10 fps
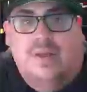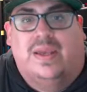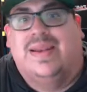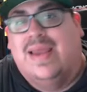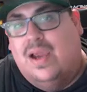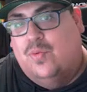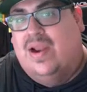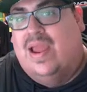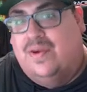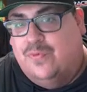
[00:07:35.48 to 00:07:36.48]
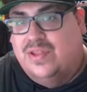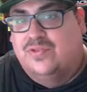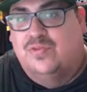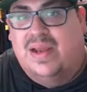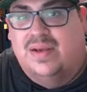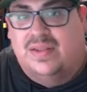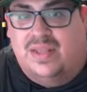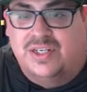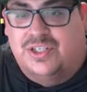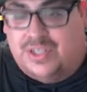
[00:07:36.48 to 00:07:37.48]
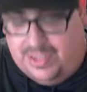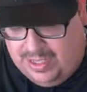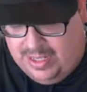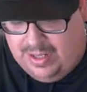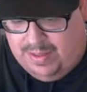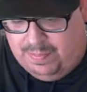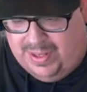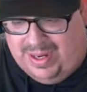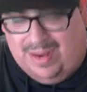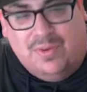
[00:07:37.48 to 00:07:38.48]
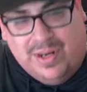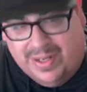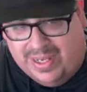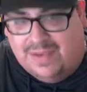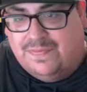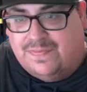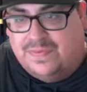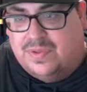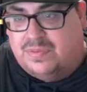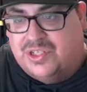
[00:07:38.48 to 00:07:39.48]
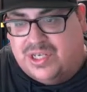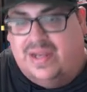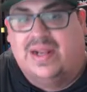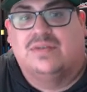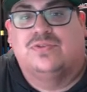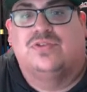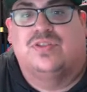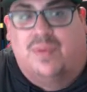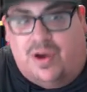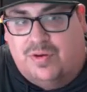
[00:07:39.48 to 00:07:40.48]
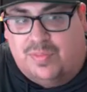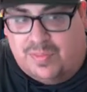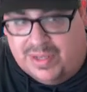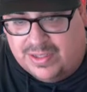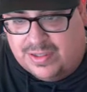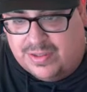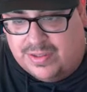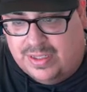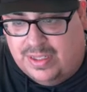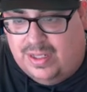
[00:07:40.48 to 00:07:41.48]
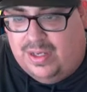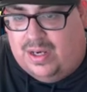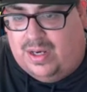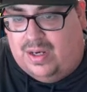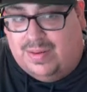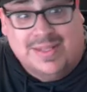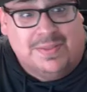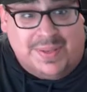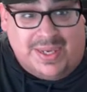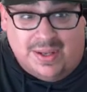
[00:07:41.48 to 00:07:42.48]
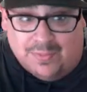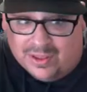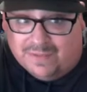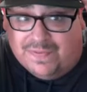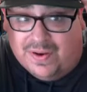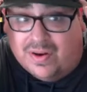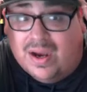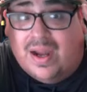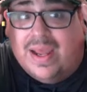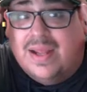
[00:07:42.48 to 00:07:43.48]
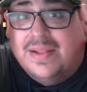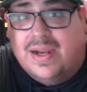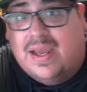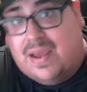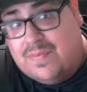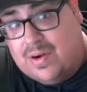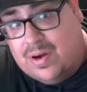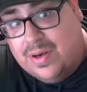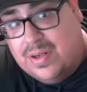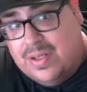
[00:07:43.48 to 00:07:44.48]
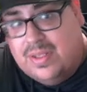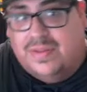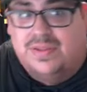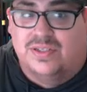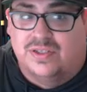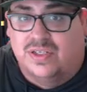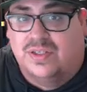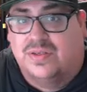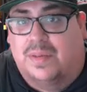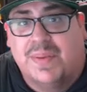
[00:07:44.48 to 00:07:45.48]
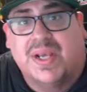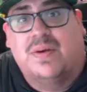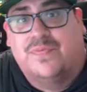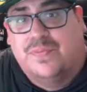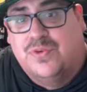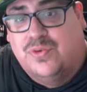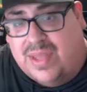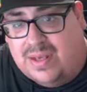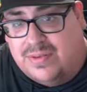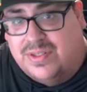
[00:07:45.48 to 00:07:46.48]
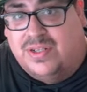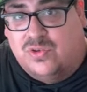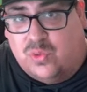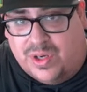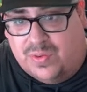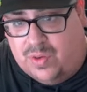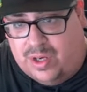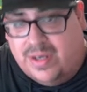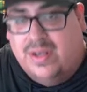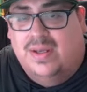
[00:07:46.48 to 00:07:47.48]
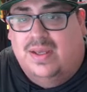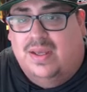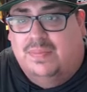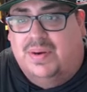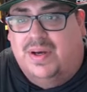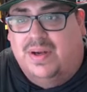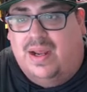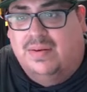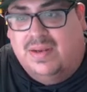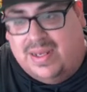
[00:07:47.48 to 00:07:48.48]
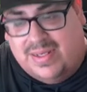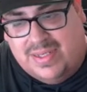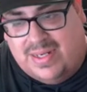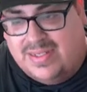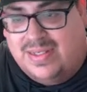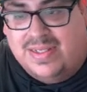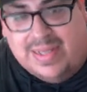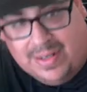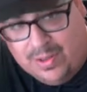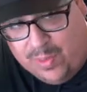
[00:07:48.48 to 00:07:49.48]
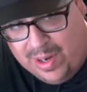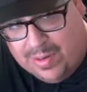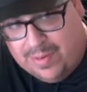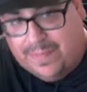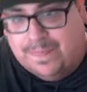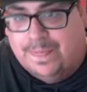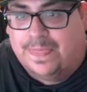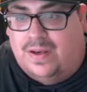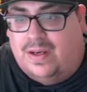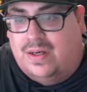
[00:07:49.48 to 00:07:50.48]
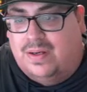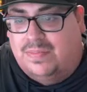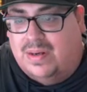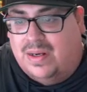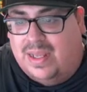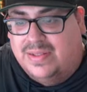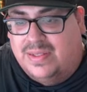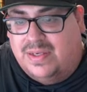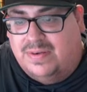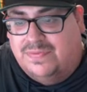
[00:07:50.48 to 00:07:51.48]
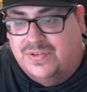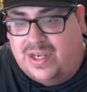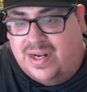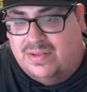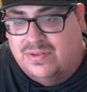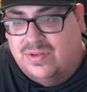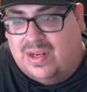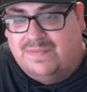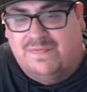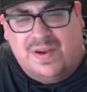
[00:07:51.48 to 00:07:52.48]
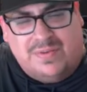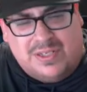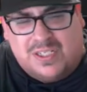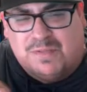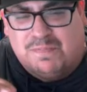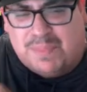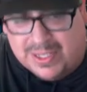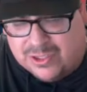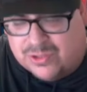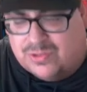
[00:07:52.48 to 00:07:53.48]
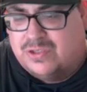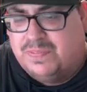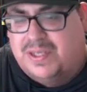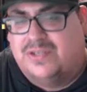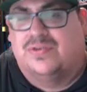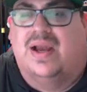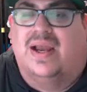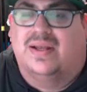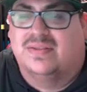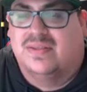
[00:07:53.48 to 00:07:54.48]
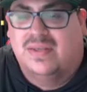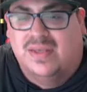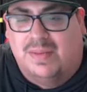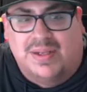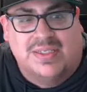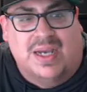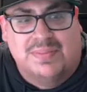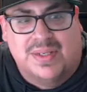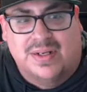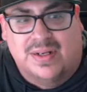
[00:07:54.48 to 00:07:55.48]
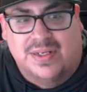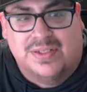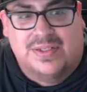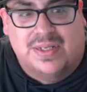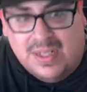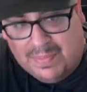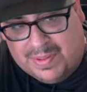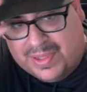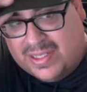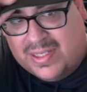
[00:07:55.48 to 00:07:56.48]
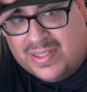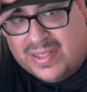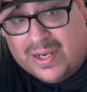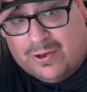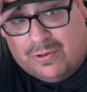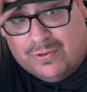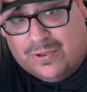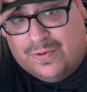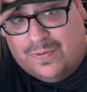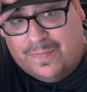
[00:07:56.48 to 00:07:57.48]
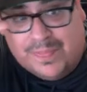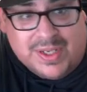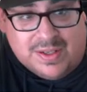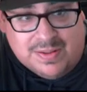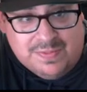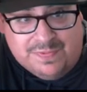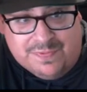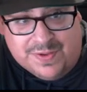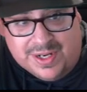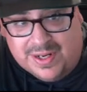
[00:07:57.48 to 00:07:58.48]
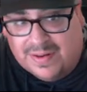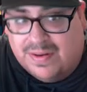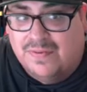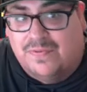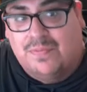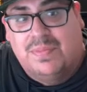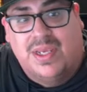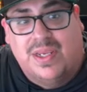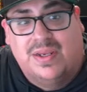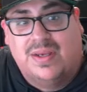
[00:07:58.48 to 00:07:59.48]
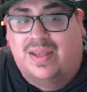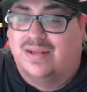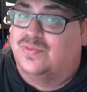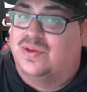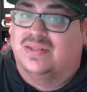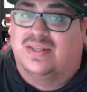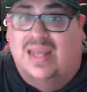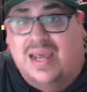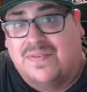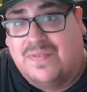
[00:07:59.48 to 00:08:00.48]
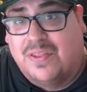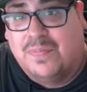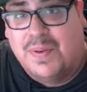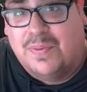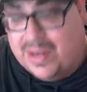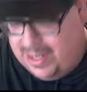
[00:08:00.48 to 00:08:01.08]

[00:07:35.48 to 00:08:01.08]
now we're halfway through my collection, but I want to give some shout outs to some honorable mentions. I'd like to begin with the Fear of God hat that I have on. This is a pickup from 2021, but like I said, this is a daily wearer. I like to give shout outs to like very special hats in my top 10 collection. But this is a go-to fitted for me, and as well as a lot of other people that I